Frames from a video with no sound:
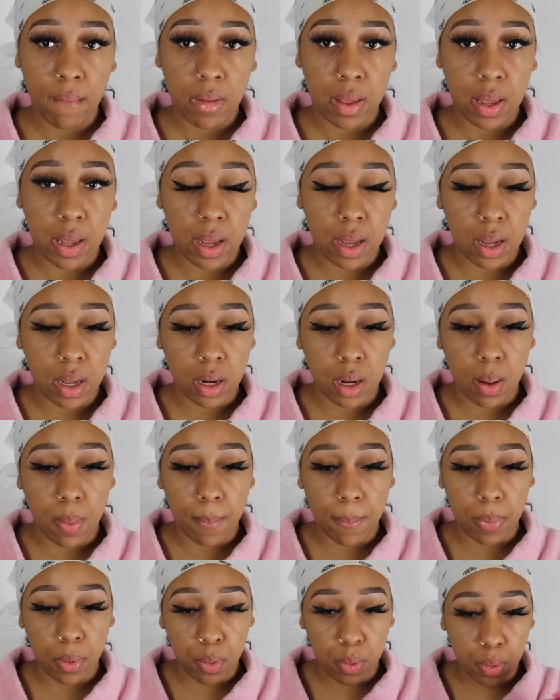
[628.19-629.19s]
And
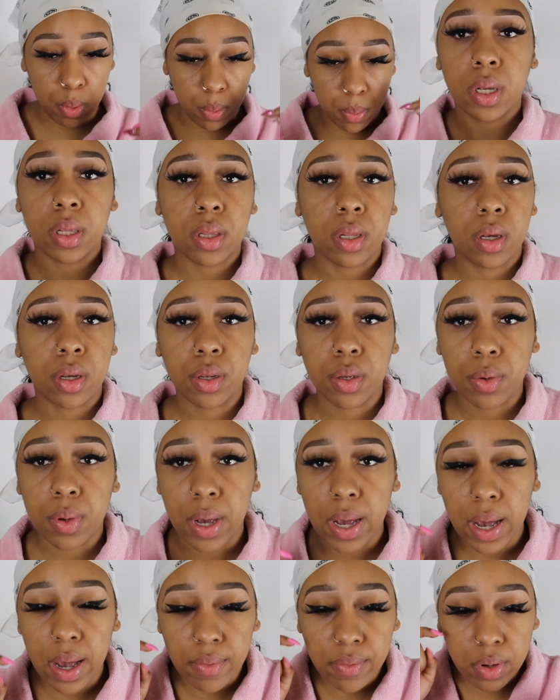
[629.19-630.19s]
boom. And there you
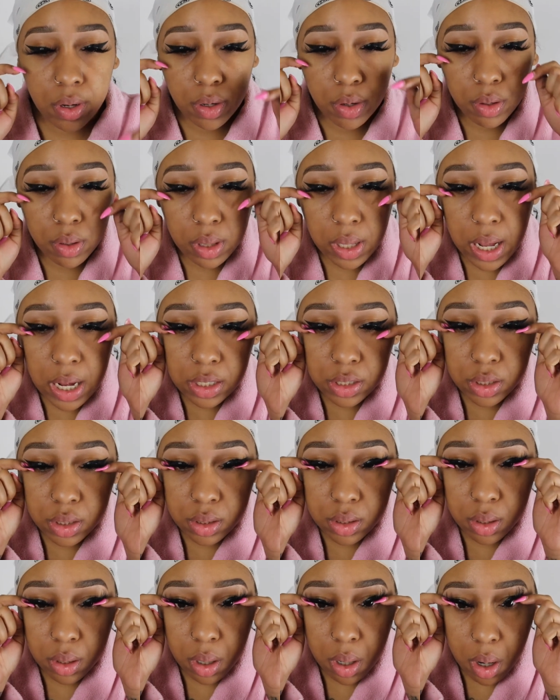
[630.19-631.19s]
have it. Your
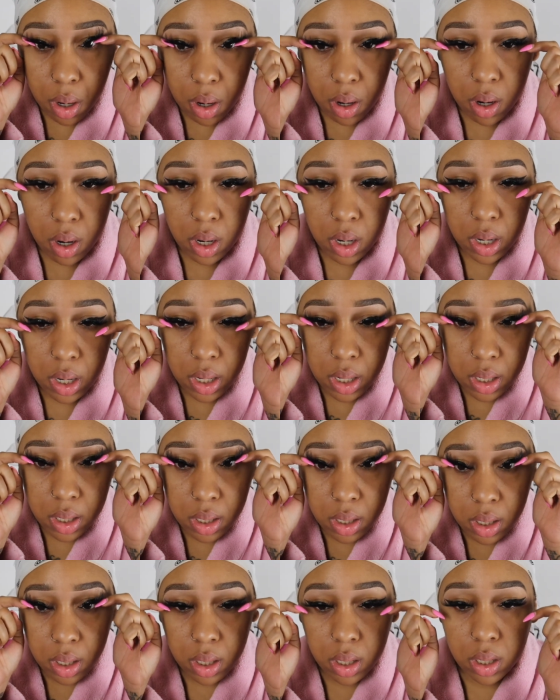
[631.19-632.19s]
lashes are on.